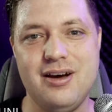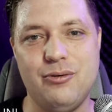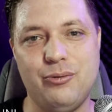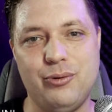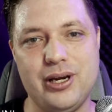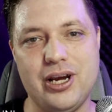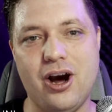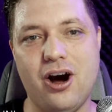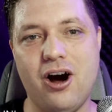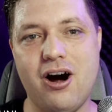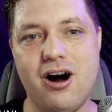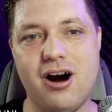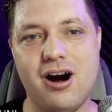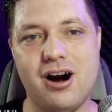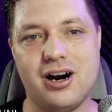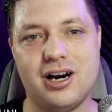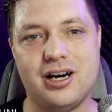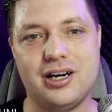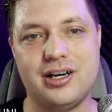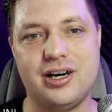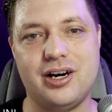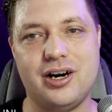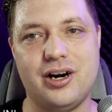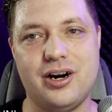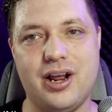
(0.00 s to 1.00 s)
We
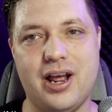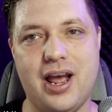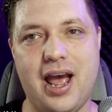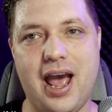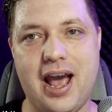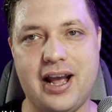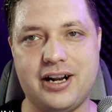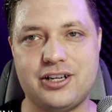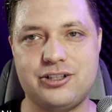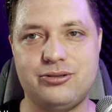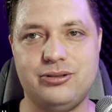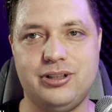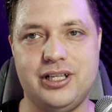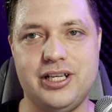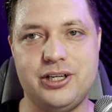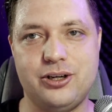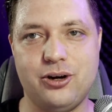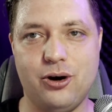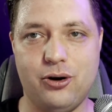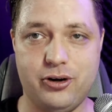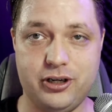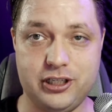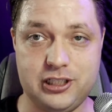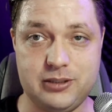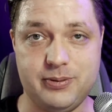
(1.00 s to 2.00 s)
are actually
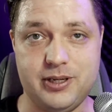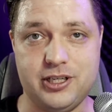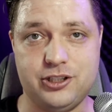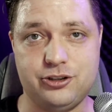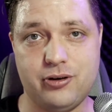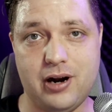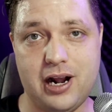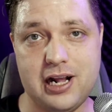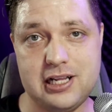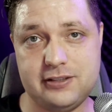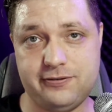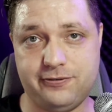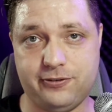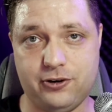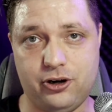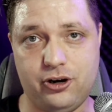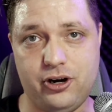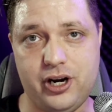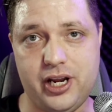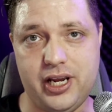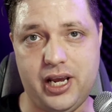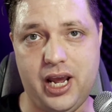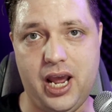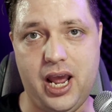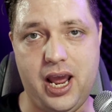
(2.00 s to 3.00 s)
going to be
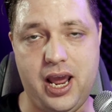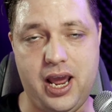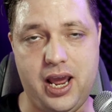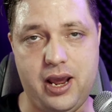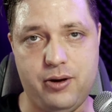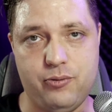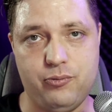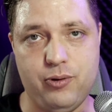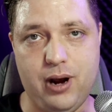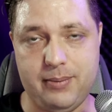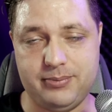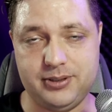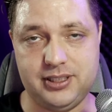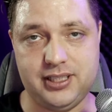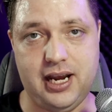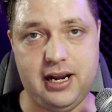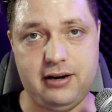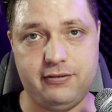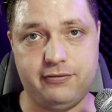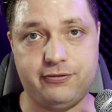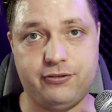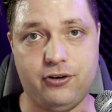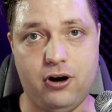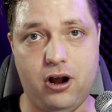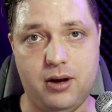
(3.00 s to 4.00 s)
transferring a website
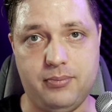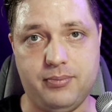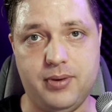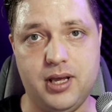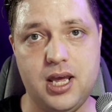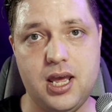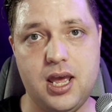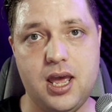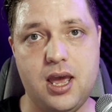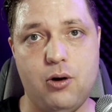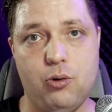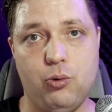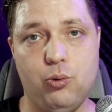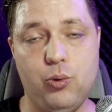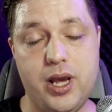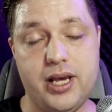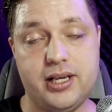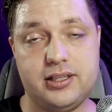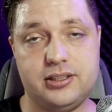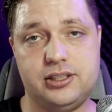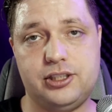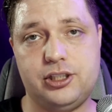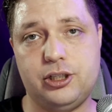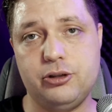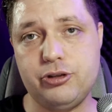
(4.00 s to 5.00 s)
from
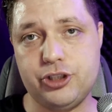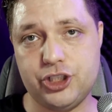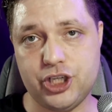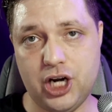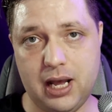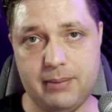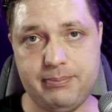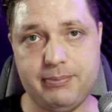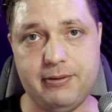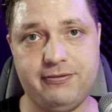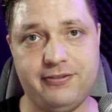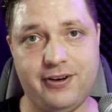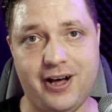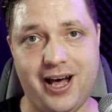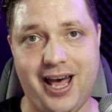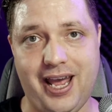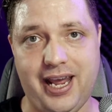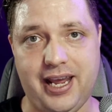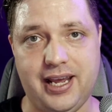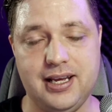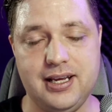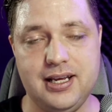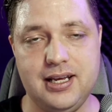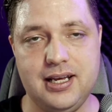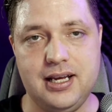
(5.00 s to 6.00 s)
Wix to
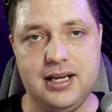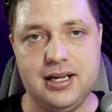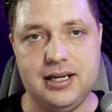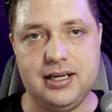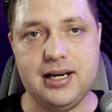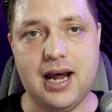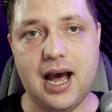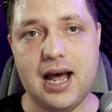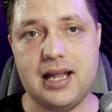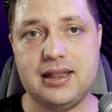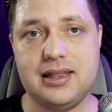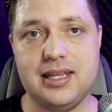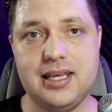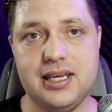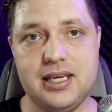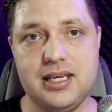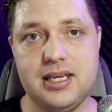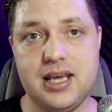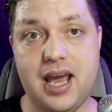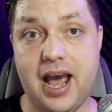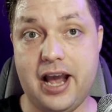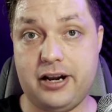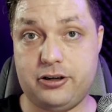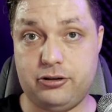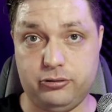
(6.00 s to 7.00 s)
Shopify. Not
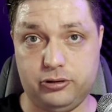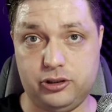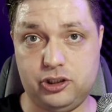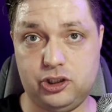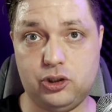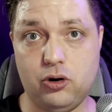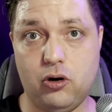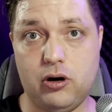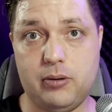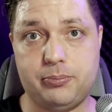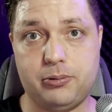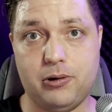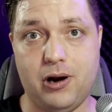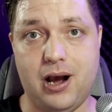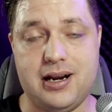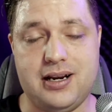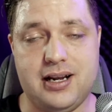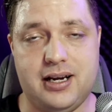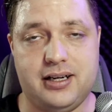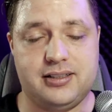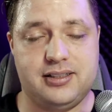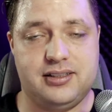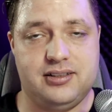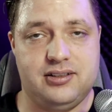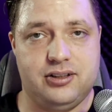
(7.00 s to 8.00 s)
the actual store
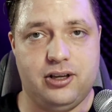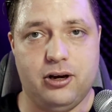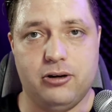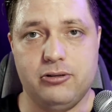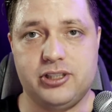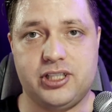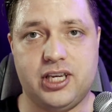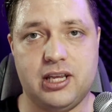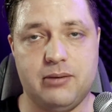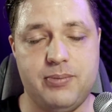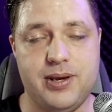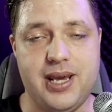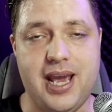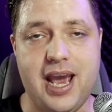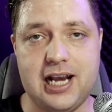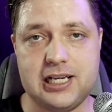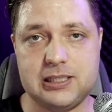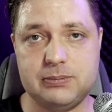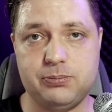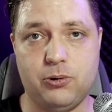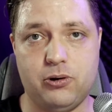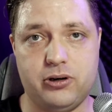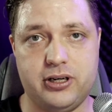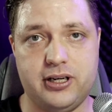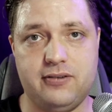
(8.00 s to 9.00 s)
products, those can be
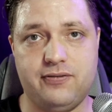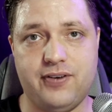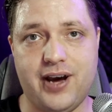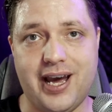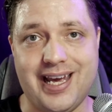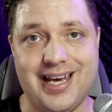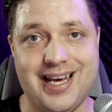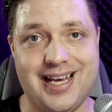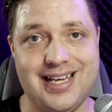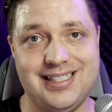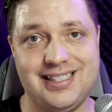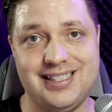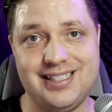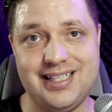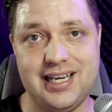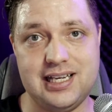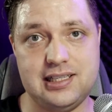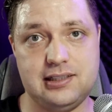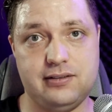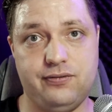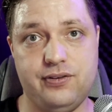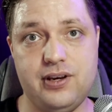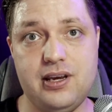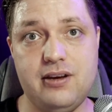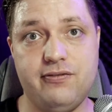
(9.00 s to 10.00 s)
exported via a C
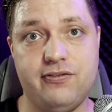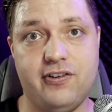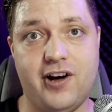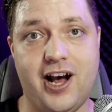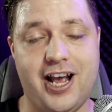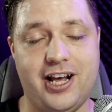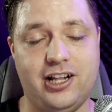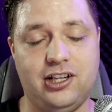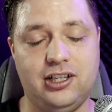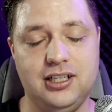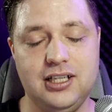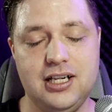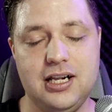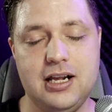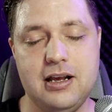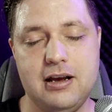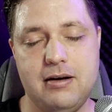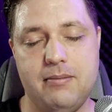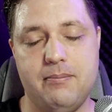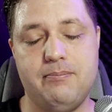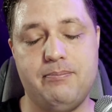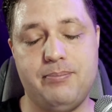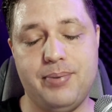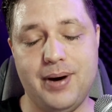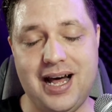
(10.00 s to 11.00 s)
S V file,
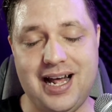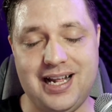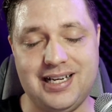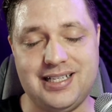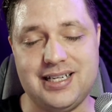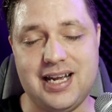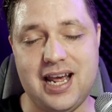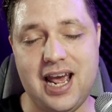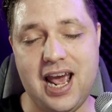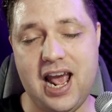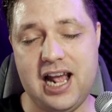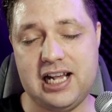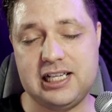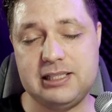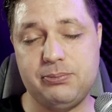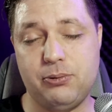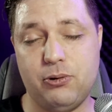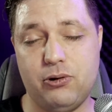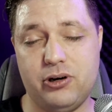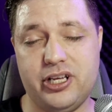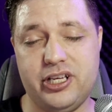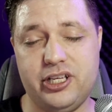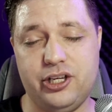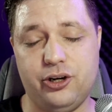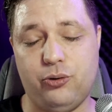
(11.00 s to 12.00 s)
but
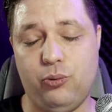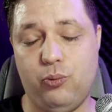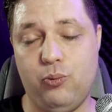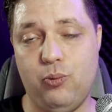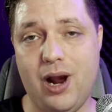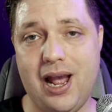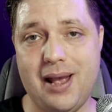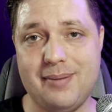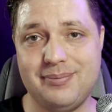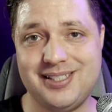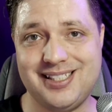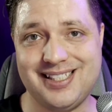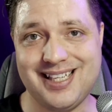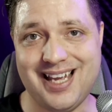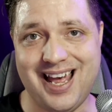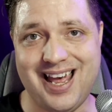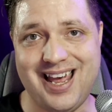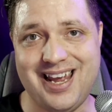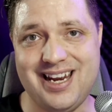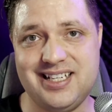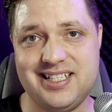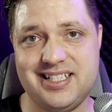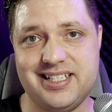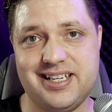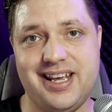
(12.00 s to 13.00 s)
exporting your
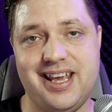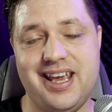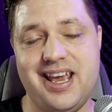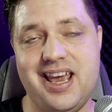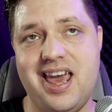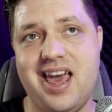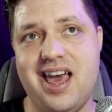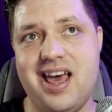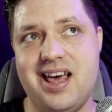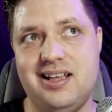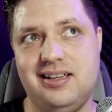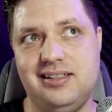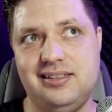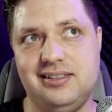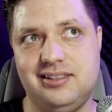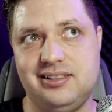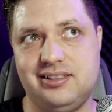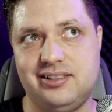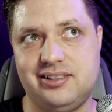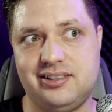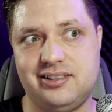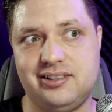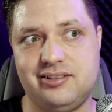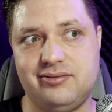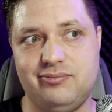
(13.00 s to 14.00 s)
website
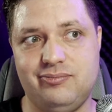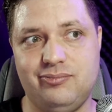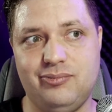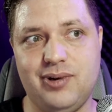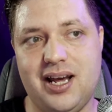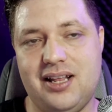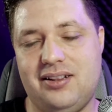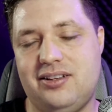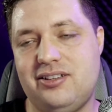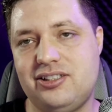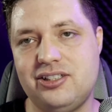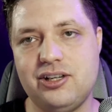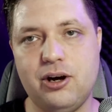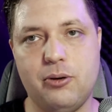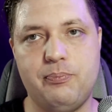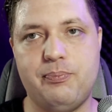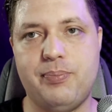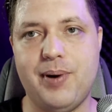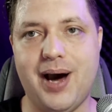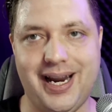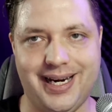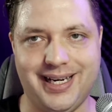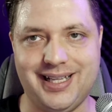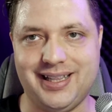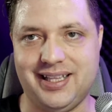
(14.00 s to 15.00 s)
is, well, there's no
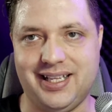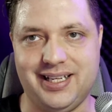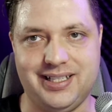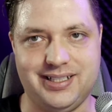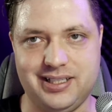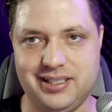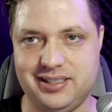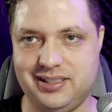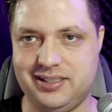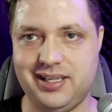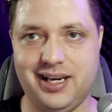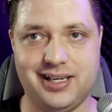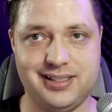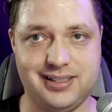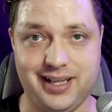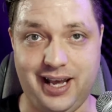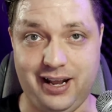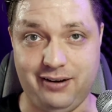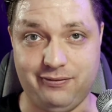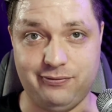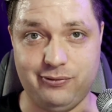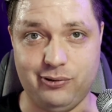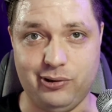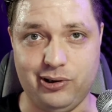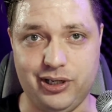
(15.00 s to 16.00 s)
button that just does
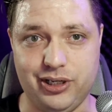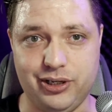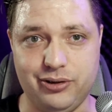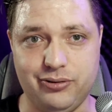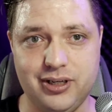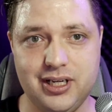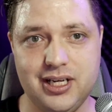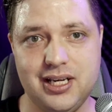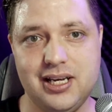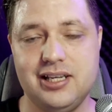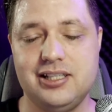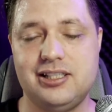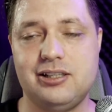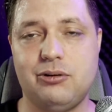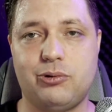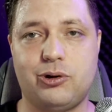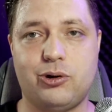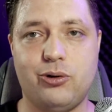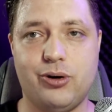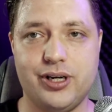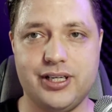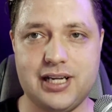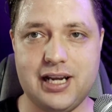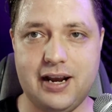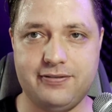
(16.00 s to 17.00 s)
that for you. So we're
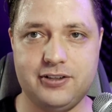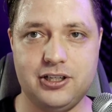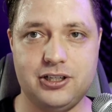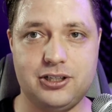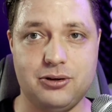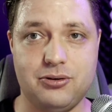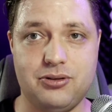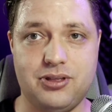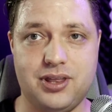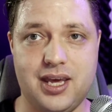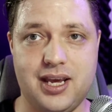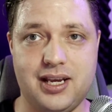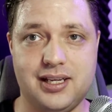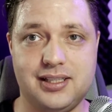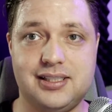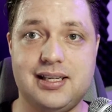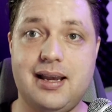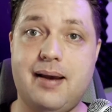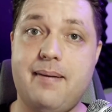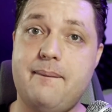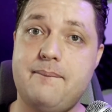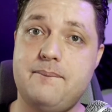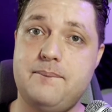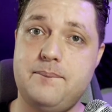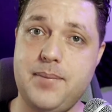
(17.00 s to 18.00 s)
going to have to do things
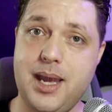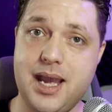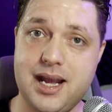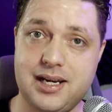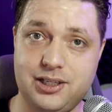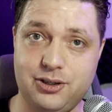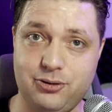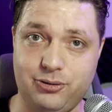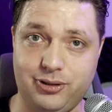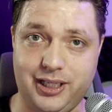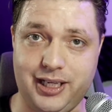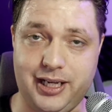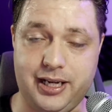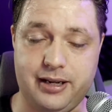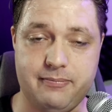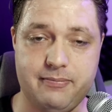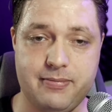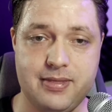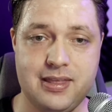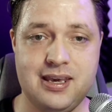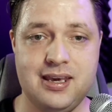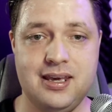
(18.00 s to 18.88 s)
manually.